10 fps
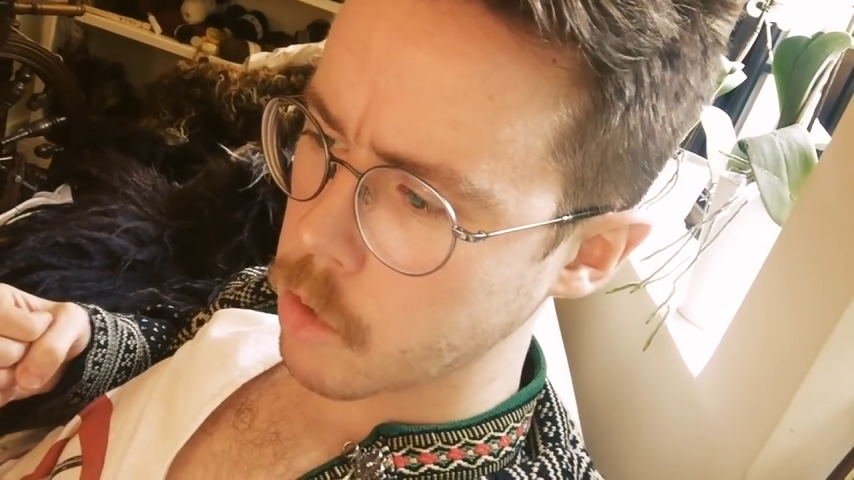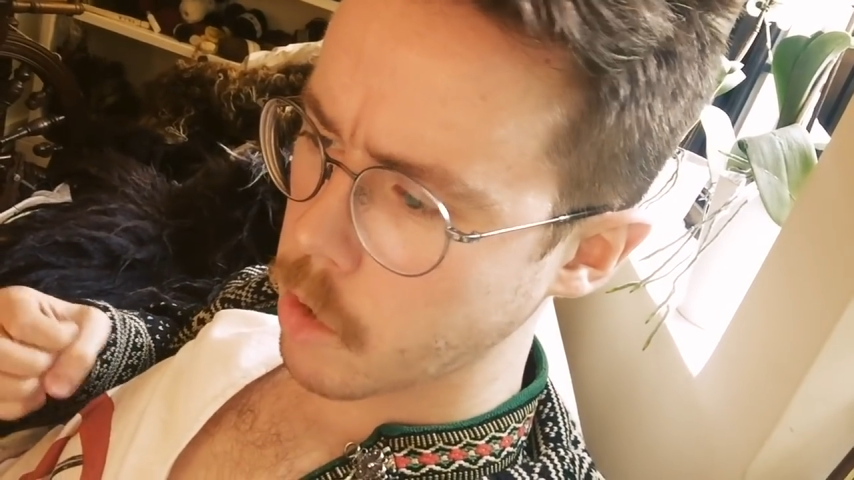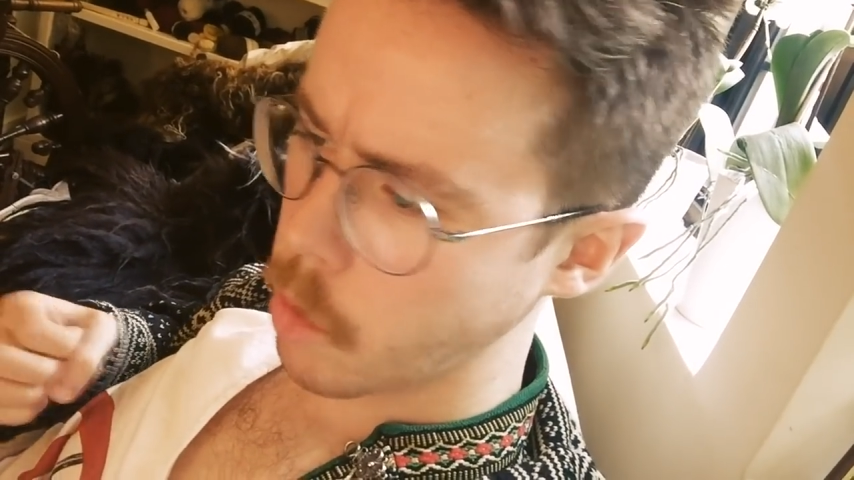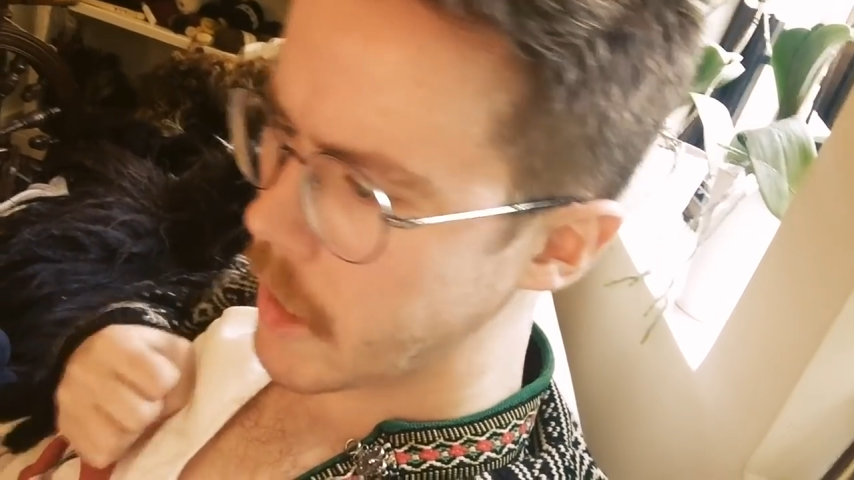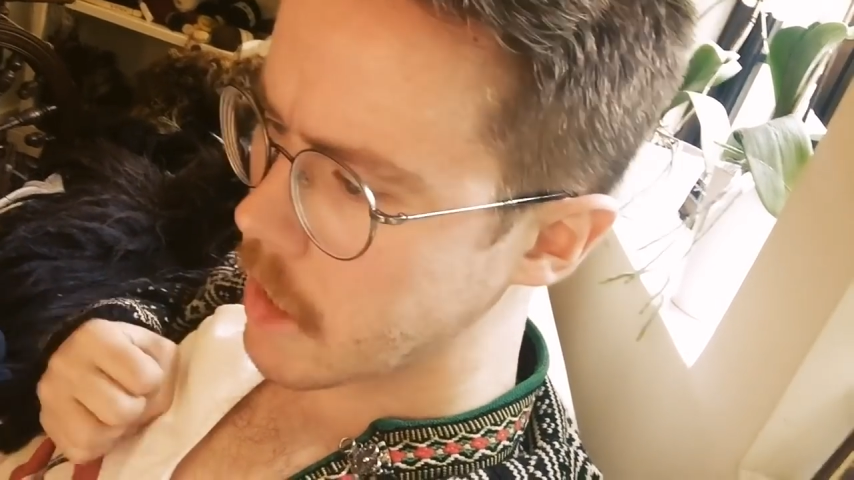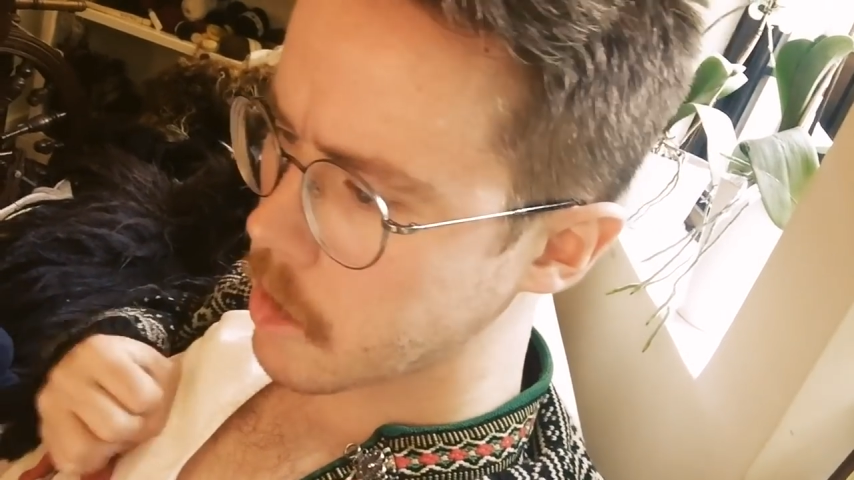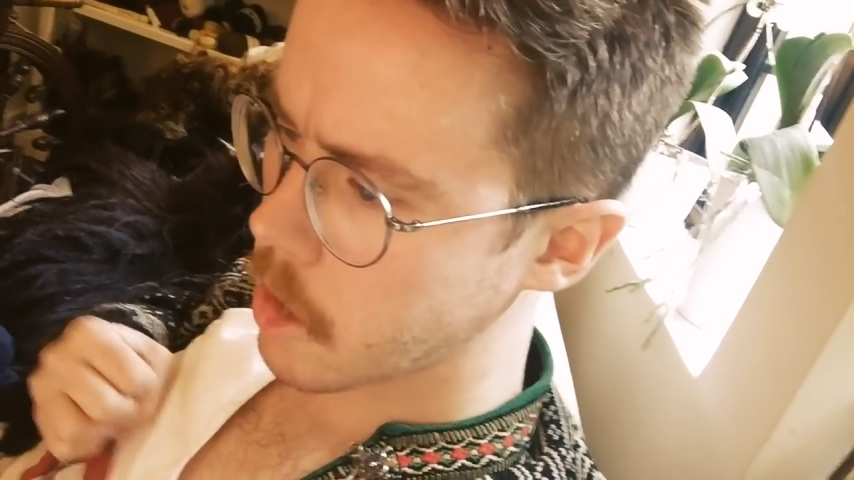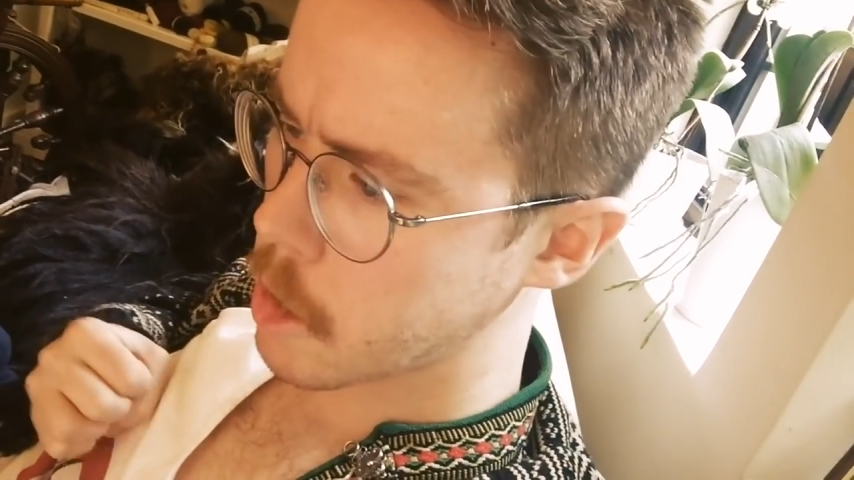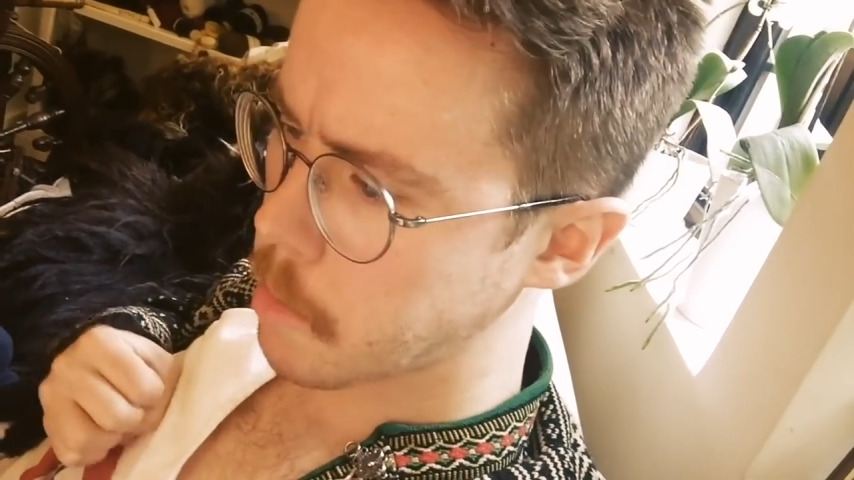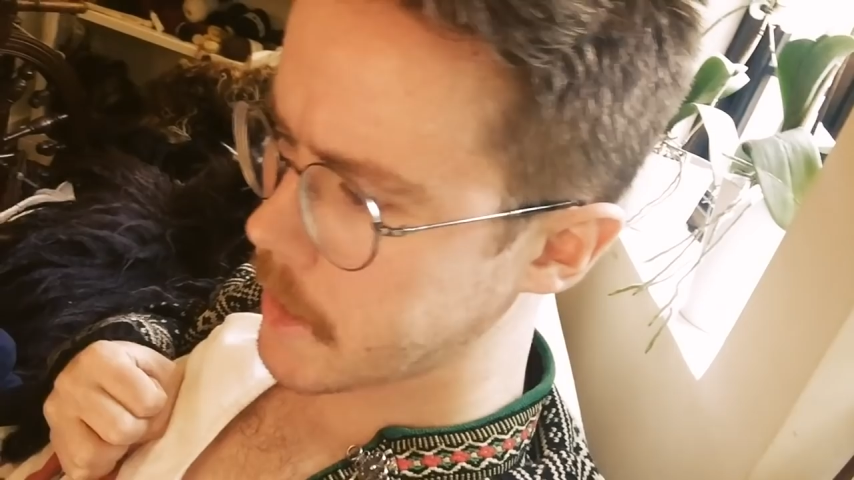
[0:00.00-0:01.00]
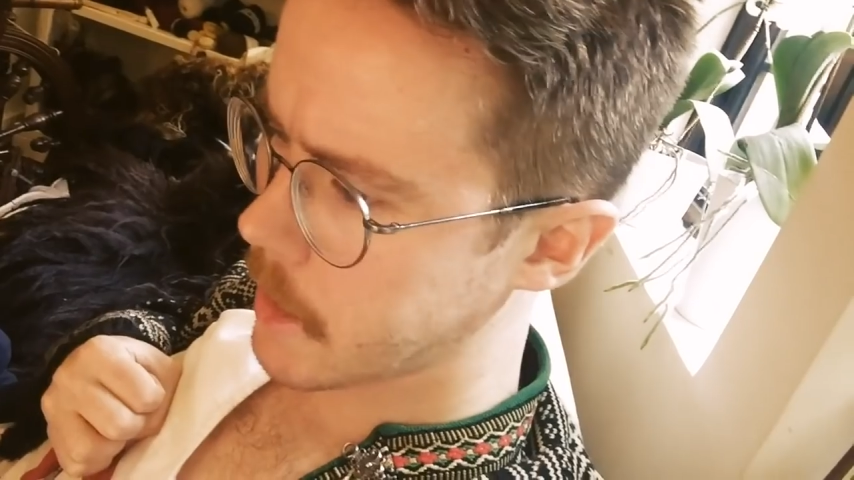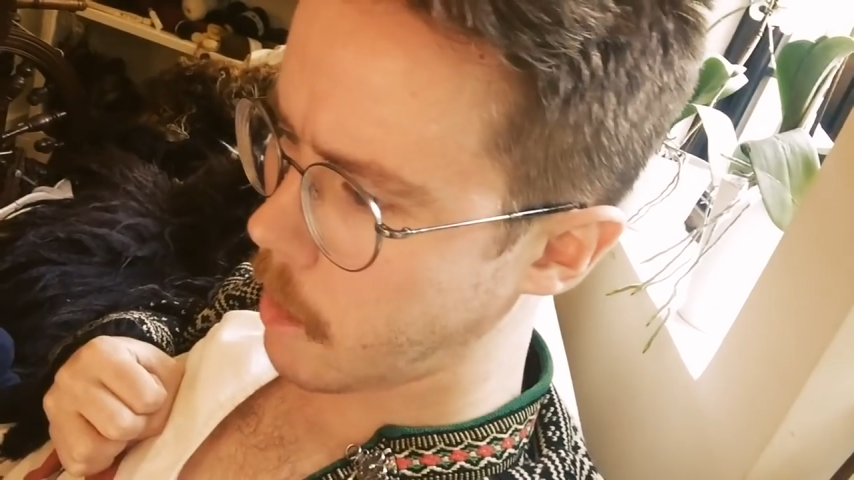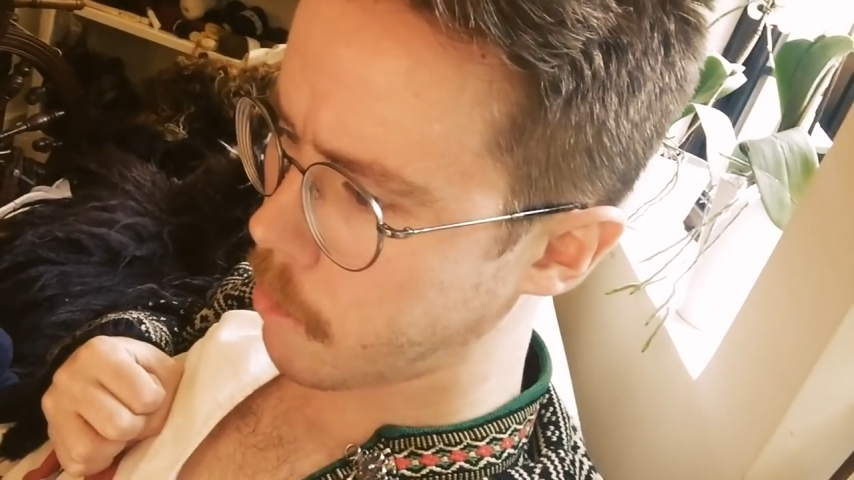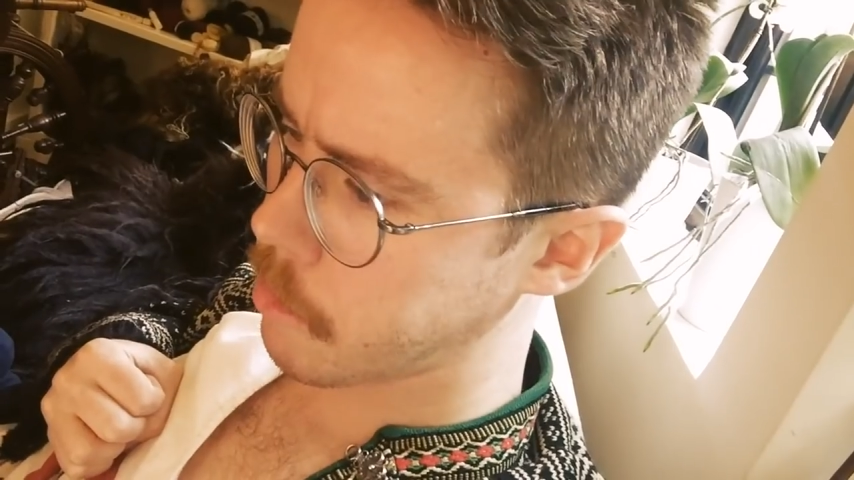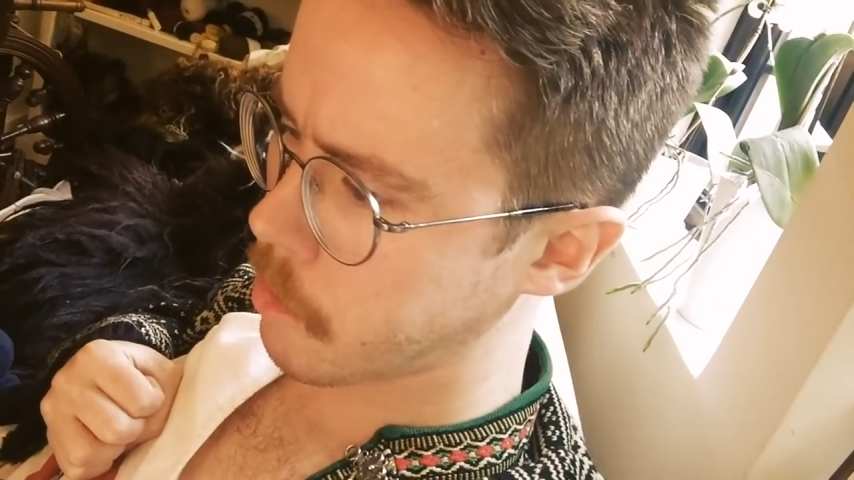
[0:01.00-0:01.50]
To a Norwegian such as
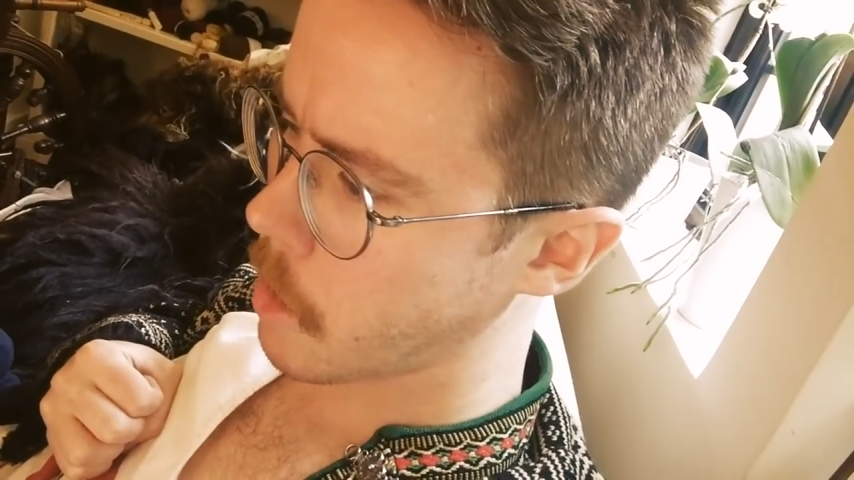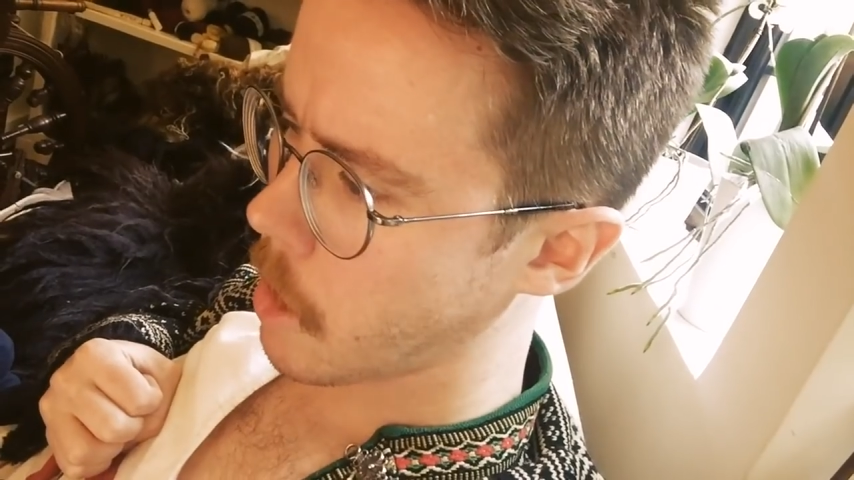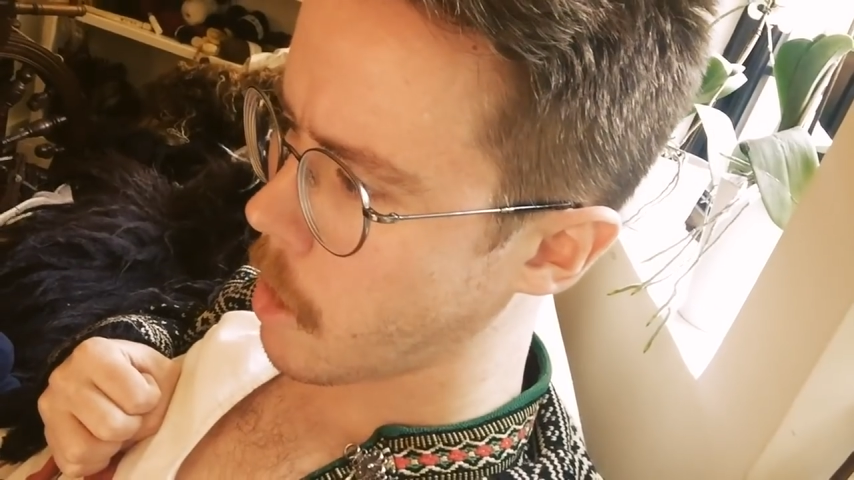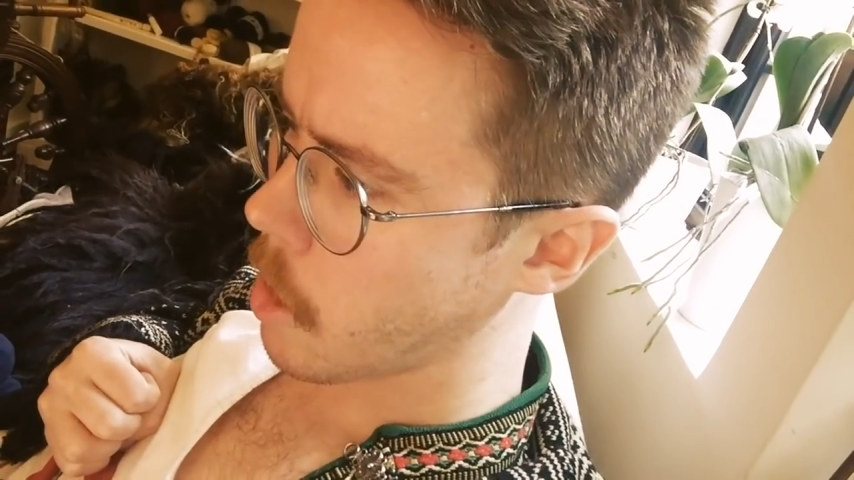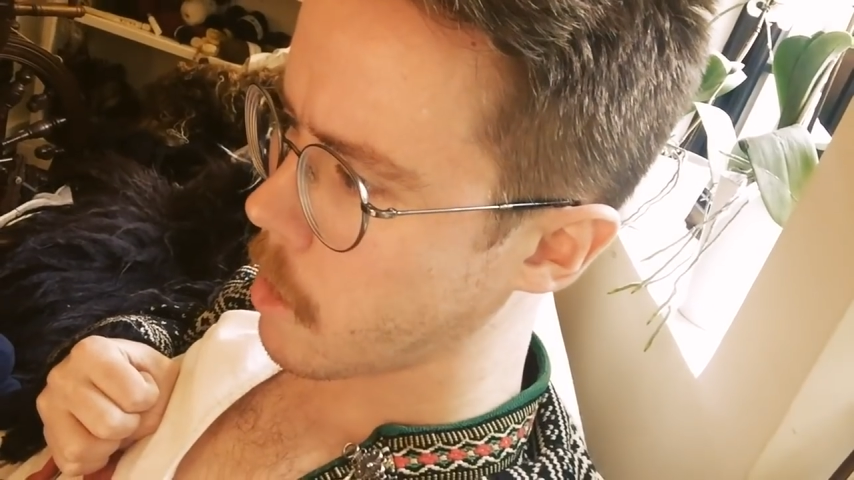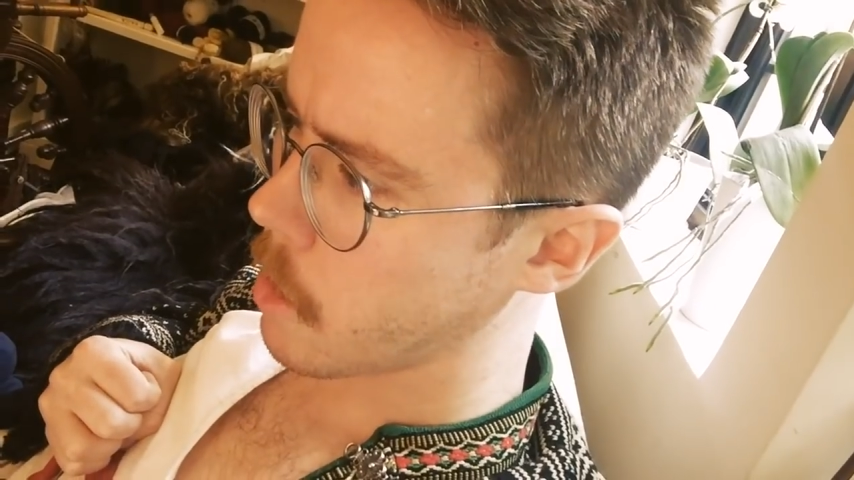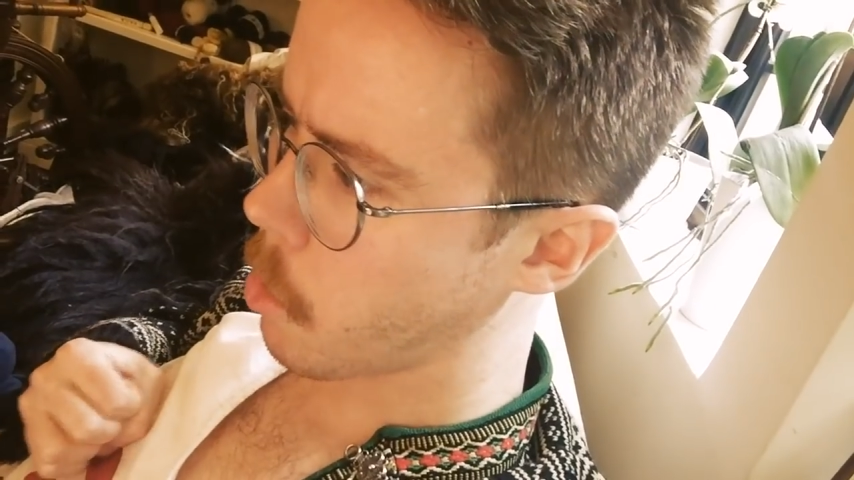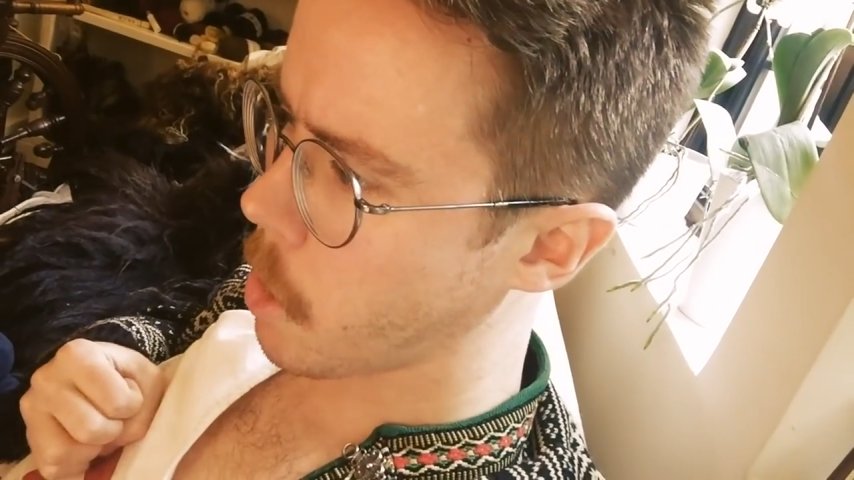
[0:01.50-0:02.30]
myself, the